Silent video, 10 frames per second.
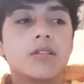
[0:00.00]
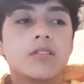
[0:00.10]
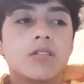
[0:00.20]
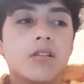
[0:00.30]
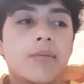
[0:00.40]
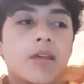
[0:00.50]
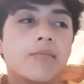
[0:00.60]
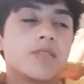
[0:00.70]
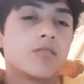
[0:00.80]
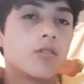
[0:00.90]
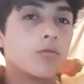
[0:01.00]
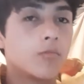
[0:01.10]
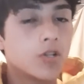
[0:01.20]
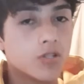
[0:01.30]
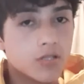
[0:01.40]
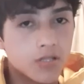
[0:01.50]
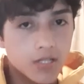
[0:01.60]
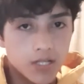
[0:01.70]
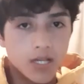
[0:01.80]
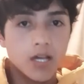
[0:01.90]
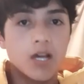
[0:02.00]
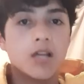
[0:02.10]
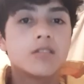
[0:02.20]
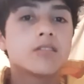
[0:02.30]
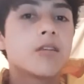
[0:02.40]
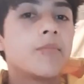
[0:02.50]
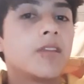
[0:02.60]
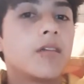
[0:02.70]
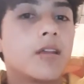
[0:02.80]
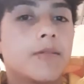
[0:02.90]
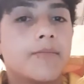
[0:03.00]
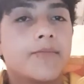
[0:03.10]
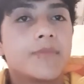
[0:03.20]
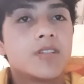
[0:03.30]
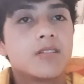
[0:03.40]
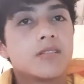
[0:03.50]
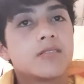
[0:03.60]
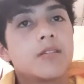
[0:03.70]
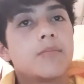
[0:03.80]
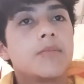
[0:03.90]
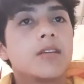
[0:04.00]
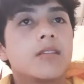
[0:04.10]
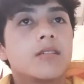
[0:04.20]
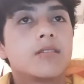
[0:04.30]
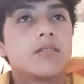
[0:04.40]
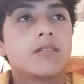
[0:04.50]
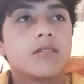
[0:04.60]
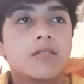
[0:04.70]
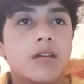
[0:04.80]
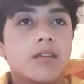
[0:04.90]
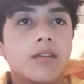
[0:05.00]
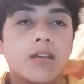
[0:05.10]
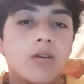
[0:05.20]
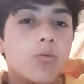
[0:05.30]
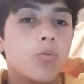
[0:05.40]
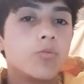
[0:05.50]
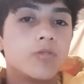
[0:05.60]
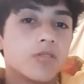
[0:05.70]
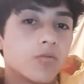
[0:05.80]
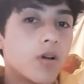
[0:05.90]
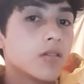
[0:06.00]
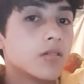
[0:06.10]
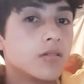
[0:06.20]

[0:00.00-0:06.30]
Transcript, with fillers: she loved him so much and she submit that she submit that she that he just wanted